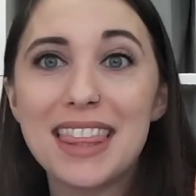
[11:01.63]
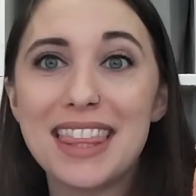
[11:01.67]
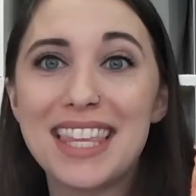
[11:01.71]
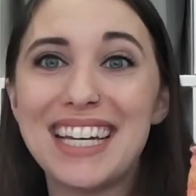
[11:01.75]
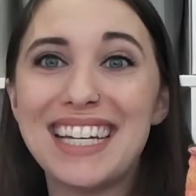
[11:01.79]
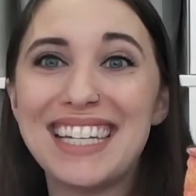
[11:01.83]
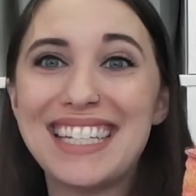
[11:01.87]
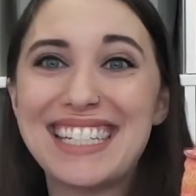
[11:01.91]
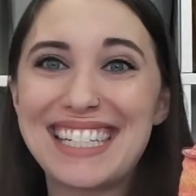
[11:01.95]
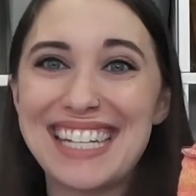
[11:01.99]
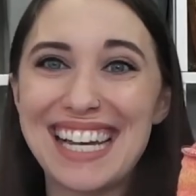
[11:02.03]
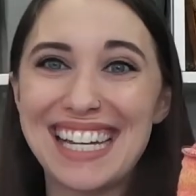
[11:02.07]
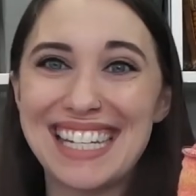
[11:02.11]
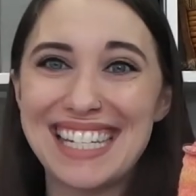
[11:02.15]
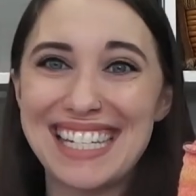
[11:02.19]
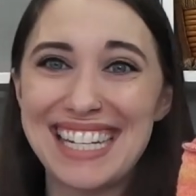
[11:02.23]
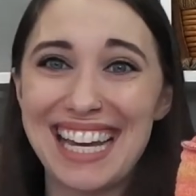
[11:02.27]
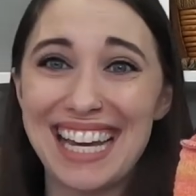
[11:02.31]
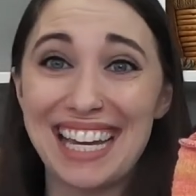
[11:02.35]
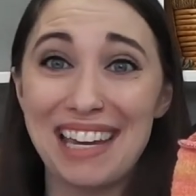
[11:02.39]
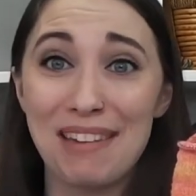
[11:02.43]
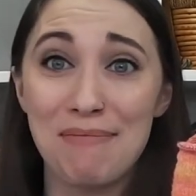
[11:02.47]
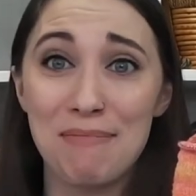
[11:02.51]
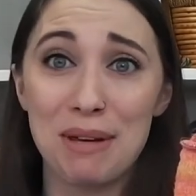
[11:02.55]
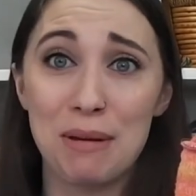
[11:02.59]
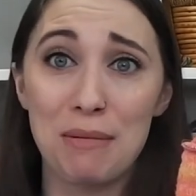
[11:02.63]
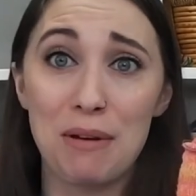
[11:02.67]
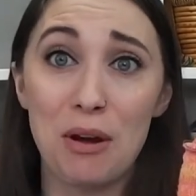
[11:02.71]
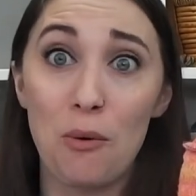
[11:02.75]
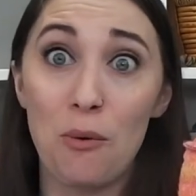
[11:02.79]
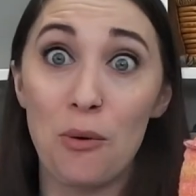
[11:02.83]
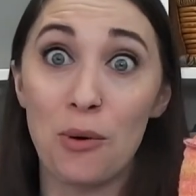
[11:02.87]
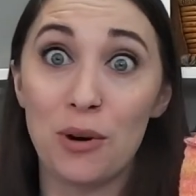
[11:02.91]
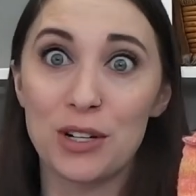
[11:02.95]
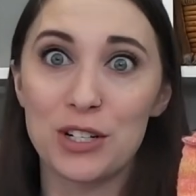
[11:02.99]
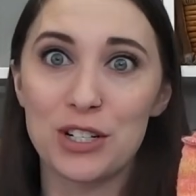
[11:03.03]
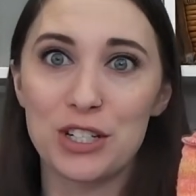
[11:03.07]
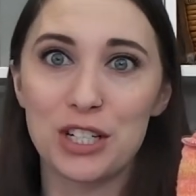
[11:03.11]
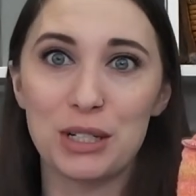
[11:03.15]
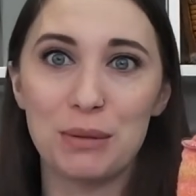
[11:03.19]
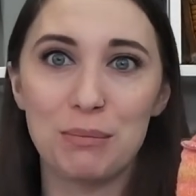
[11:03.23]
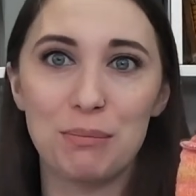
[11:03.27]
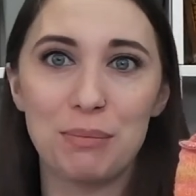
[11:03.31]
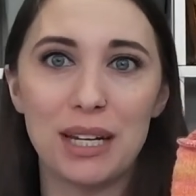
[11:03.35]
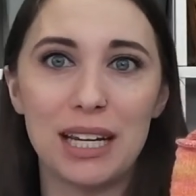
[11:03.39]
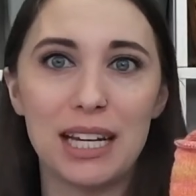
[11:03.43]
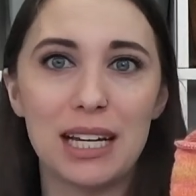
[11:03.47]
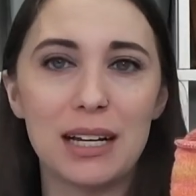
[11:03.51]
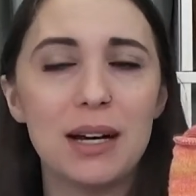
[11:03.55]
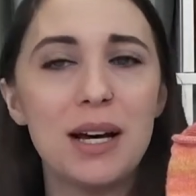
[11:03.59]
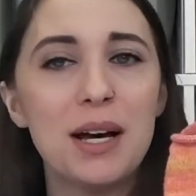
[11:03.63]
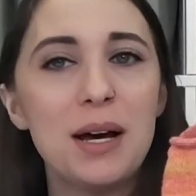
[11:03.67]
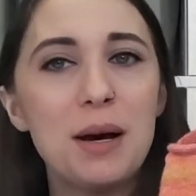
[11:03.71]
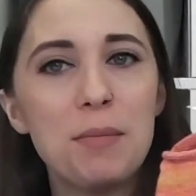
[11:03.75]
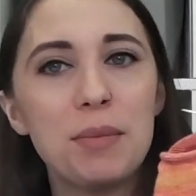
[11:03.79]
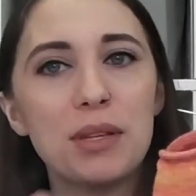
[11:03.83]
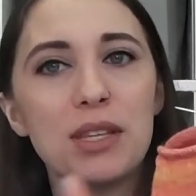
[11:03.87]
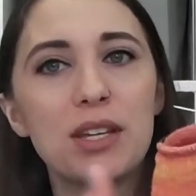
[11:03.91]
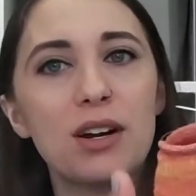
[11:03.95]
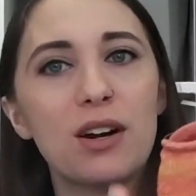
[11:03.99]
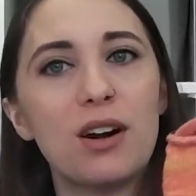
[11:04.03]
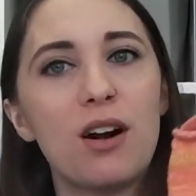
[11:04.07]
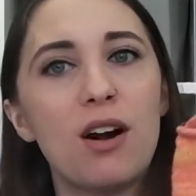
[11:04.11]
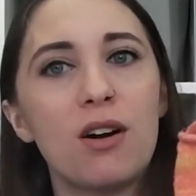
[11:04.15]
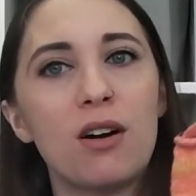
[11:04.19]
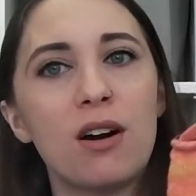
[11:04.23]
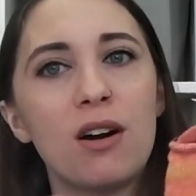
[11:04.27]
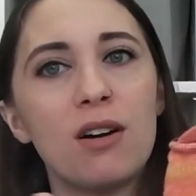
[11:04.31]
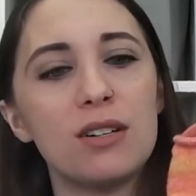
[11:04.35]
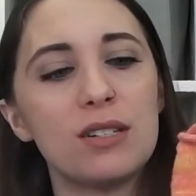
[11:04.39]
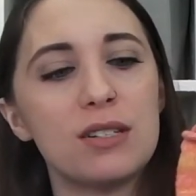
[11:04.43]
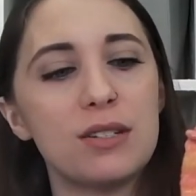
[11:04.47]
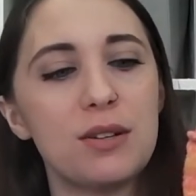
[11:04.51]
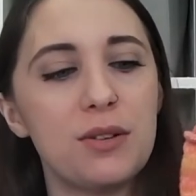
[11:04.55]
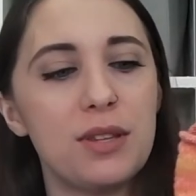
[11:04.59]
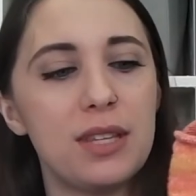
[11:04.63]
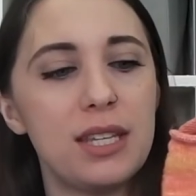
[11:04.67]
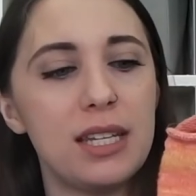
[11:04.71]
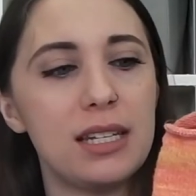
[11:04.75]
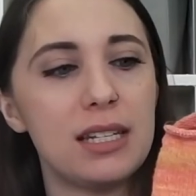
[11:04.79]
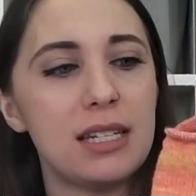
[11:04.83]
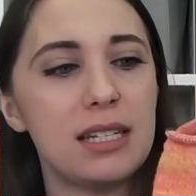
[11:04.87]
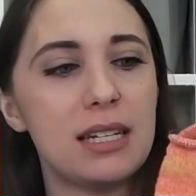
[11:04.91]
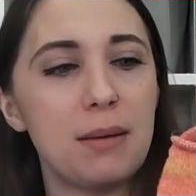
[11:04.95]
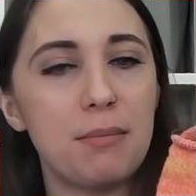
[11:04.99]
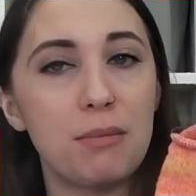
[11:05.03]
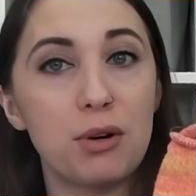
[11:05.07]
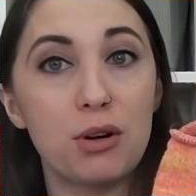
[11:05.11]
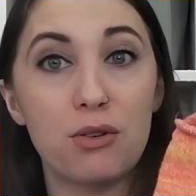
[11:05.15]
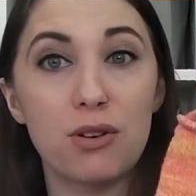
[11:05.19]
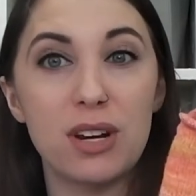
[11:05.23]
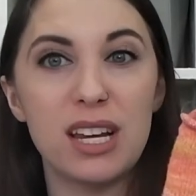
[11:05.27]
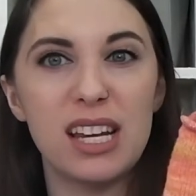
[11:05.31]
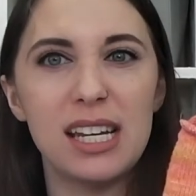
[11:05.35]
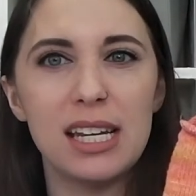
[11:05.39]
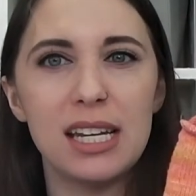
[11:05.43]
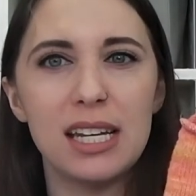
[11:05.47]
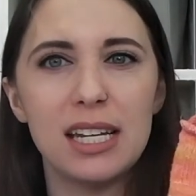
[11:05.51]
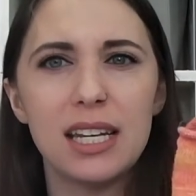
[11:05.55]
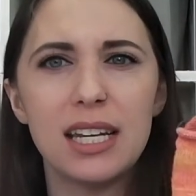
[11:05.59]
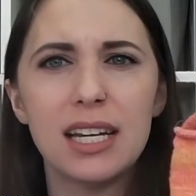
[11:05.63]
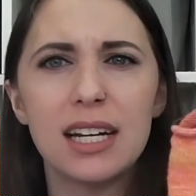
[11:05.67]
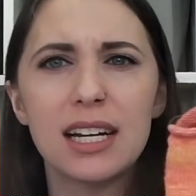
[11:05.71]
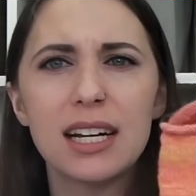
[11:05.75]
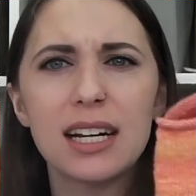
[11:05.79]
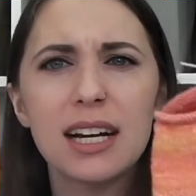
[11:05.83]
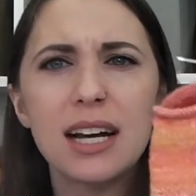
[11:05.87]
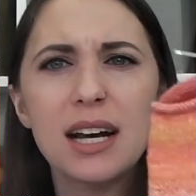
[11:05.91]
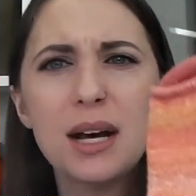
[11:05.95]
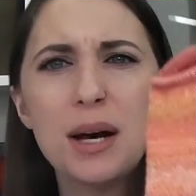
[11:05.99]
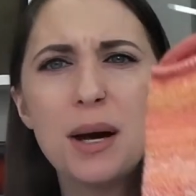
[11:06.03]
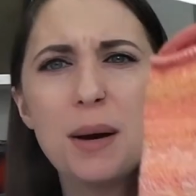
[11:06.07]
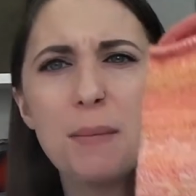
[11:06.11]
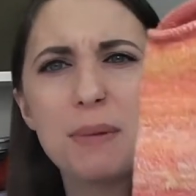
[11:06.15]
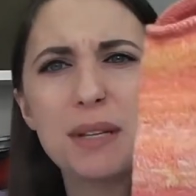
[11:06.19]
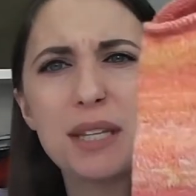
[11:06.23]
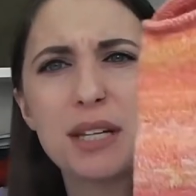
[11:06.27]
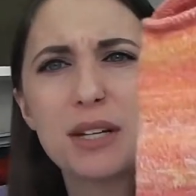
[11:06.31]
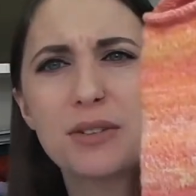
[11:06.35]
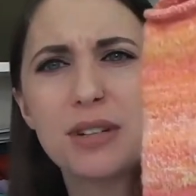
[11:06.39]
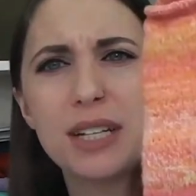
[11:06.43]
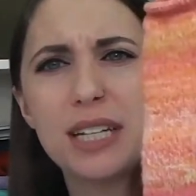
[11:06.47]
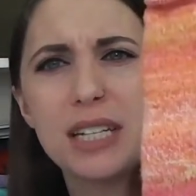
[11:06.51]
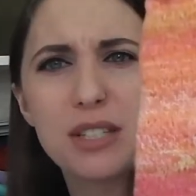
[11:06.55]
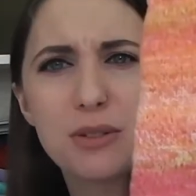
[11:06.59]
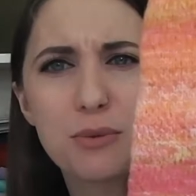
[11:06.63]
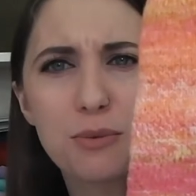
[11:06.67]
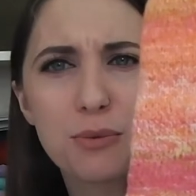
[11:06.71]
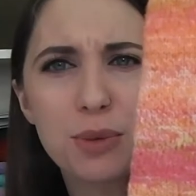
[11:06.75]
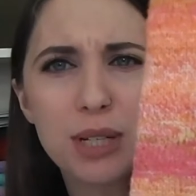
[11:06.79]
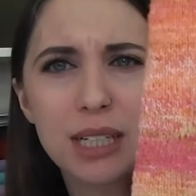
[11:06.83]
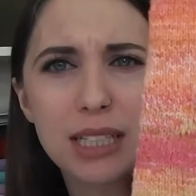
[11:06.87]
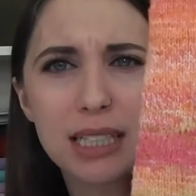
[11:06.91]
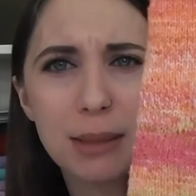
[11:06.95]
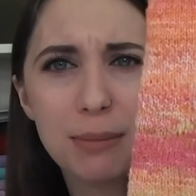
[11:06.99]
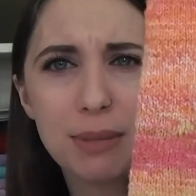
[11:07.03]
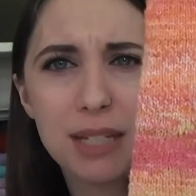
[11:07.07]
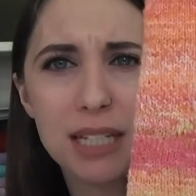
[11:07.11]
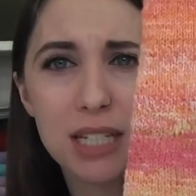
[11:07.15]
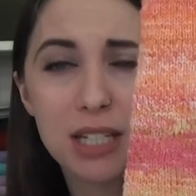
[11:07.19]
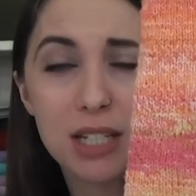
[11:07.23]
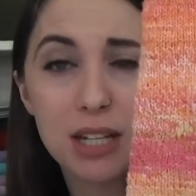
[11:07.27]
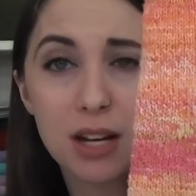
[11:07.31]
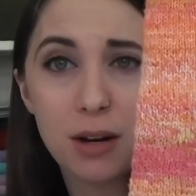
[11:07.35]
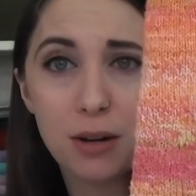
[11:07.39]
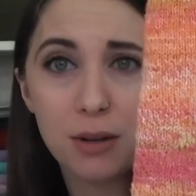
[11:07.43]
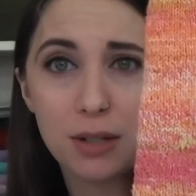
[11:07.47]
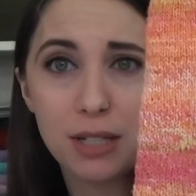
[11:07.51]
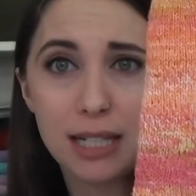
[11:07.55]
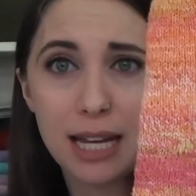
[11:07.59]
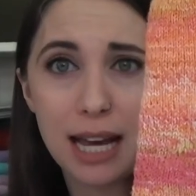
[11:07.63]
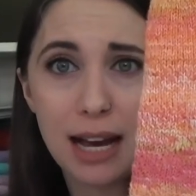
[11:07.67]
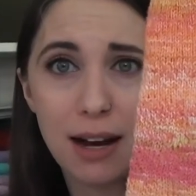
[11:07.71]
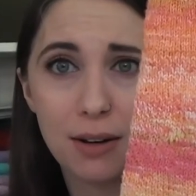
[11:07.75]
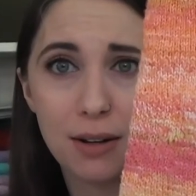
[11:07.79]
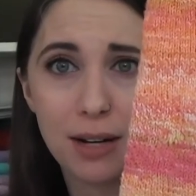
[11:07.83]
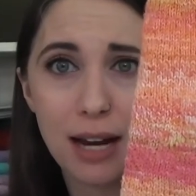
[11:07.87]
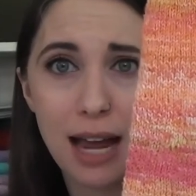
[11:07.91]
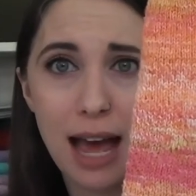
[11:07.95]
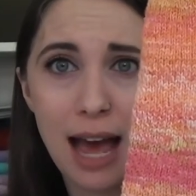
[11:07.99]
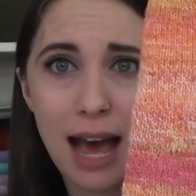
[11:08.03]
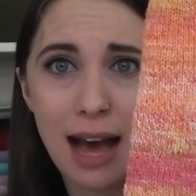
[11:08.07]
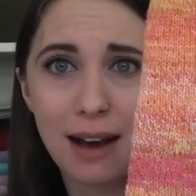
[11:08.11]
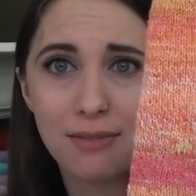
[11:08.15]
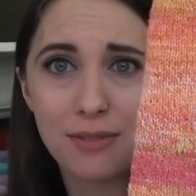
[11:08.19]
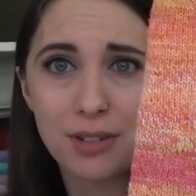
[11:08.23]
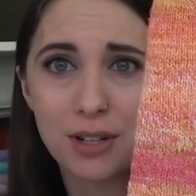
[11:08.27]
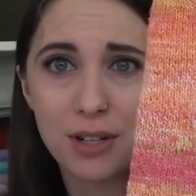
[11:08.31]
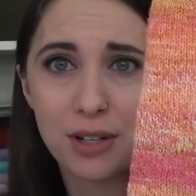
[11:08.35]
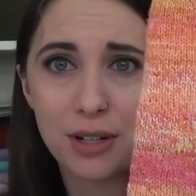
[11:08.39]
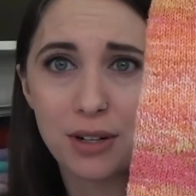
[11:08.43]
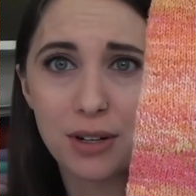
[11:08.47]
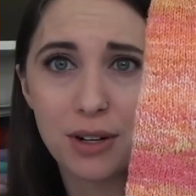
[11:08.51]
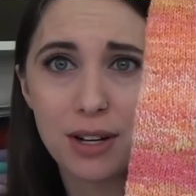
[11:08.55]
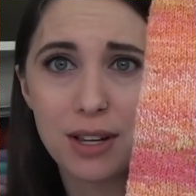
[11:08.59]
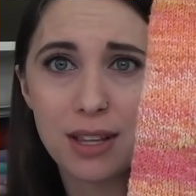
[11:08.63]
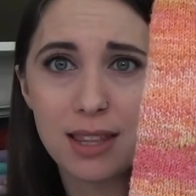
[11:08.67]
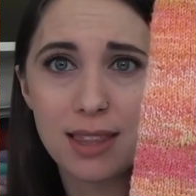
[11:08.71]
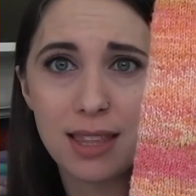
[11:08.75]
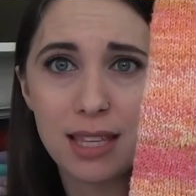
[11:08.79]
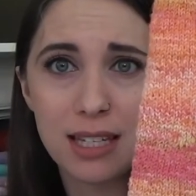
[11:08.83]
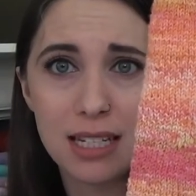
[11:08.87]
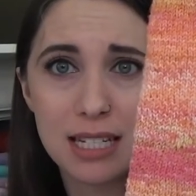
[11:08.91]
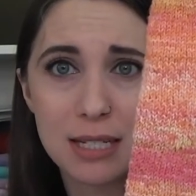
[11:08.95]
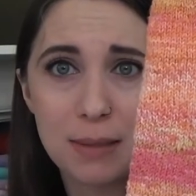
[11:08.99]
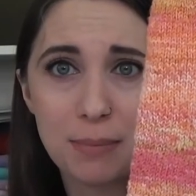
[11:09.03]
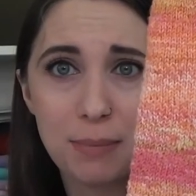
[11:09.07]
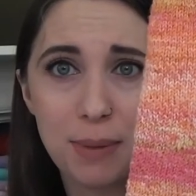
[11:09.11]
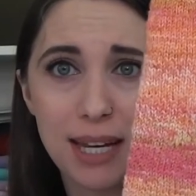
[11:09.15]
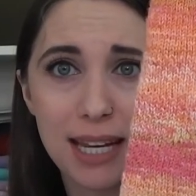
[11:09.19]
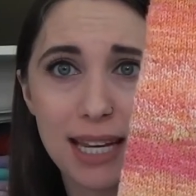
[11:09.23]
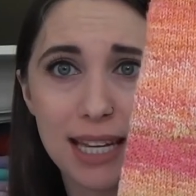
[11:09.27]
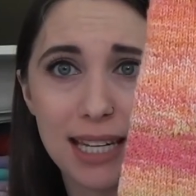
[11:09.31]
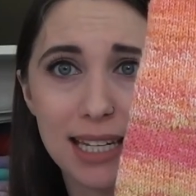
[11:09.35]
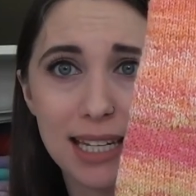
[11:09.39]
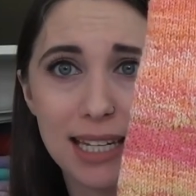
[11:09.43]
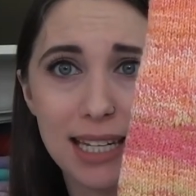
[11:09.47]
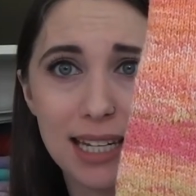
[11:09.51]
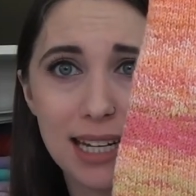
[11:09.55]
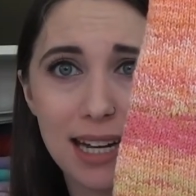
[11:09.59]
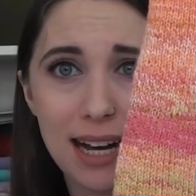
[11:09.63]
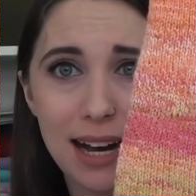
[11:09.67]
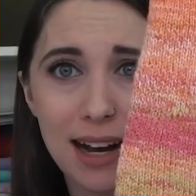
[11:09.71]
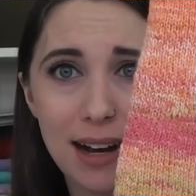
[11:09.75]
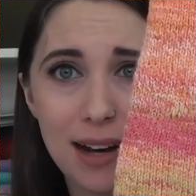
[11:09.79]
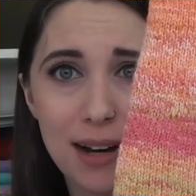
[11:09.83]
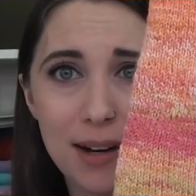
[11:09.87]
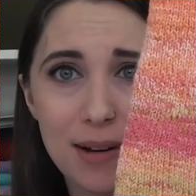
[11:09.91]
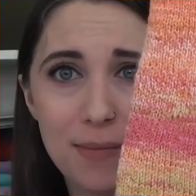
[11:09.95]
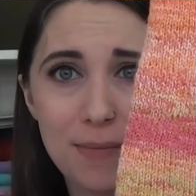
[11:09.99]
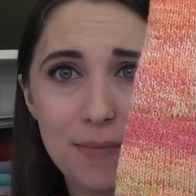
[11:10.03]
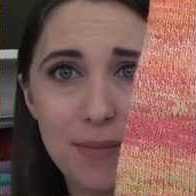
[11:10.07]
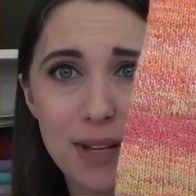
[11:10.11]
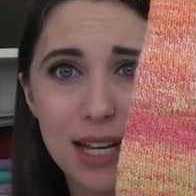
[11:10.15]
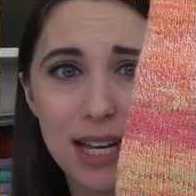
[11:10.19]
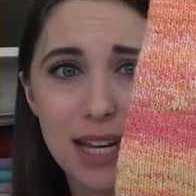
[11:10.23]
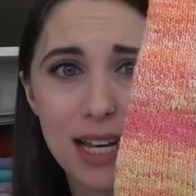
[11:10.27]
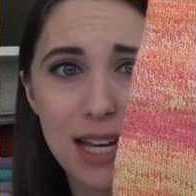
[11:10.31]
the sunset can be orange and pink but there are also the, some green in here but the green's really been toned down after the spin um,